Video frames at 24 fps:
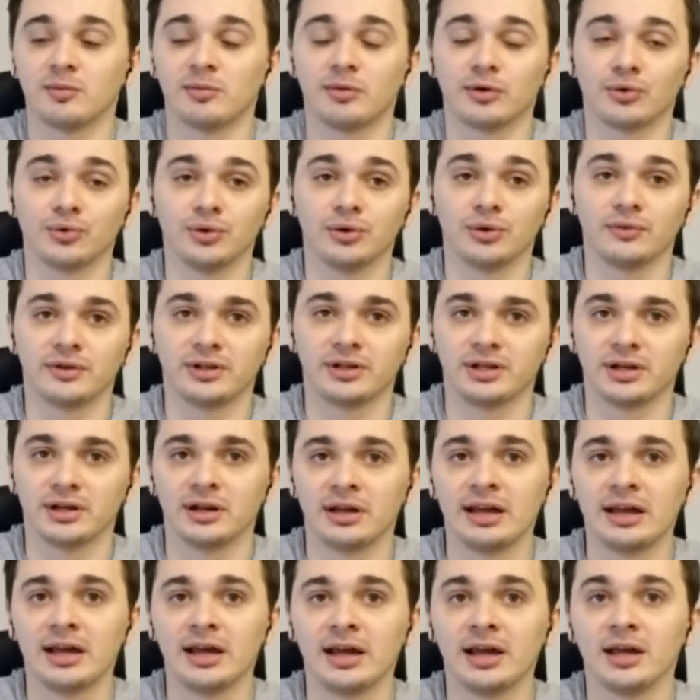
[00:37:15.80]
covering
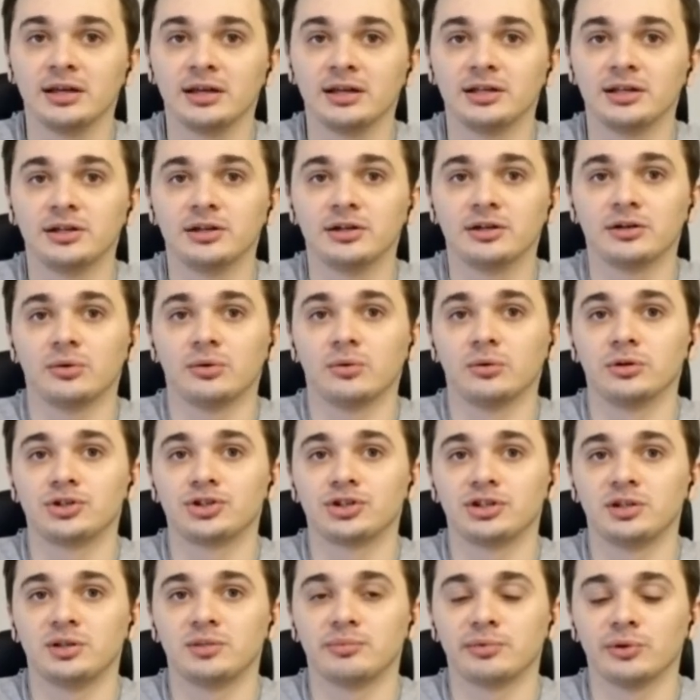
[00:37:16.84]
this issue
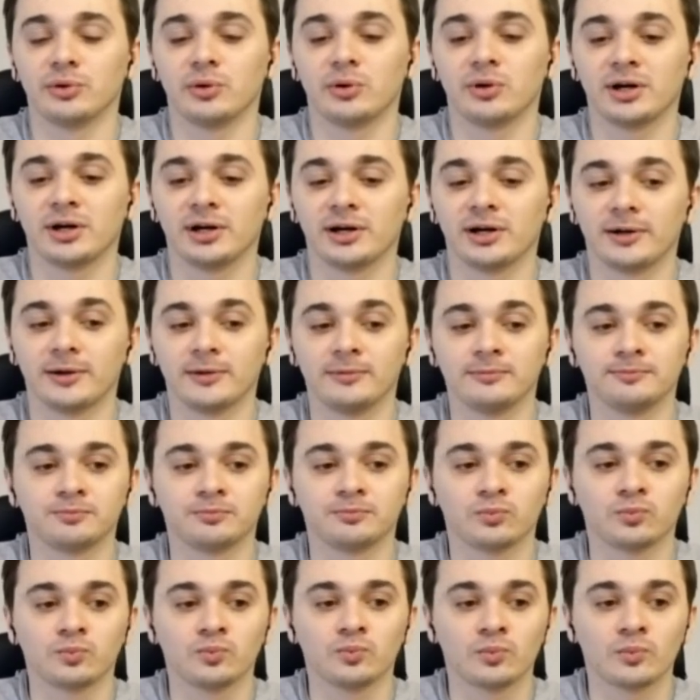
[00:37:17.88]
or this
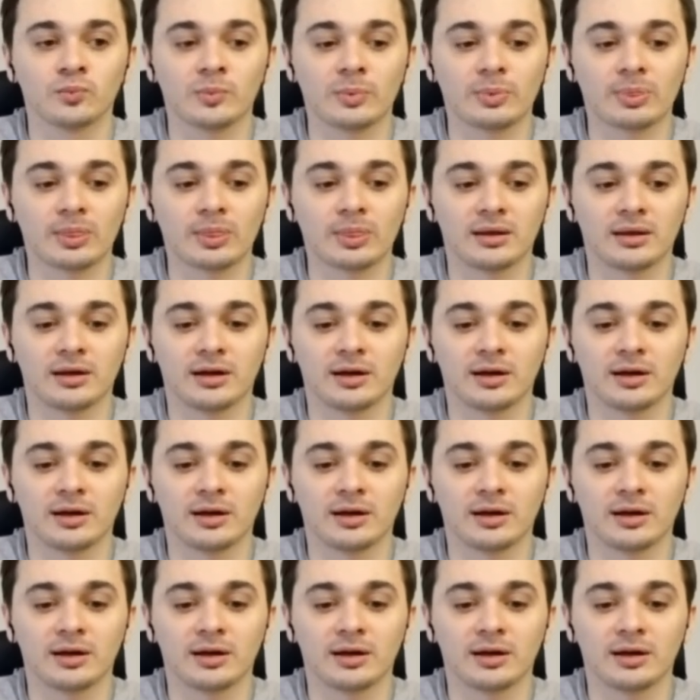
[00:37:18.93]
subject of